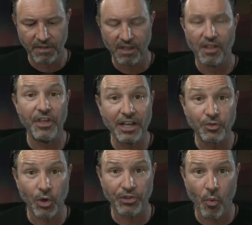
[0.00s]
Things
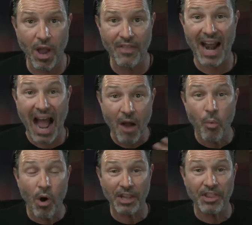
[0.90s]
weren't the way that I
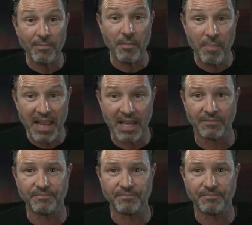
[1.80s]
wanted them to be.